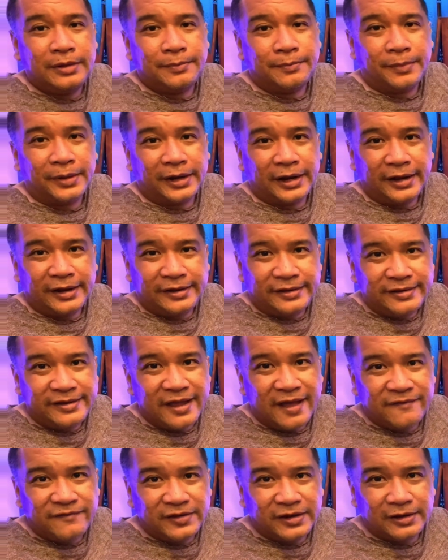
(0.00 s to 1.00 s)
but I
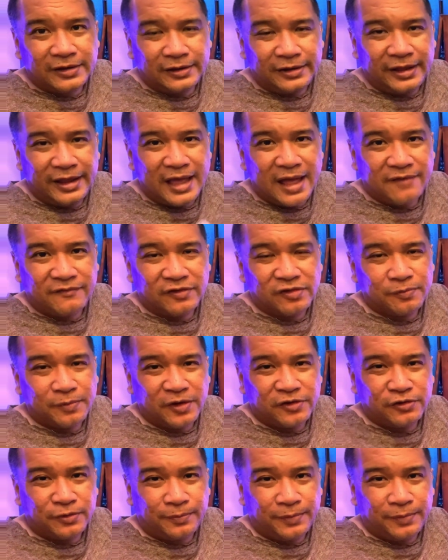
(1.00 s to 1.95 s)
definitely have a special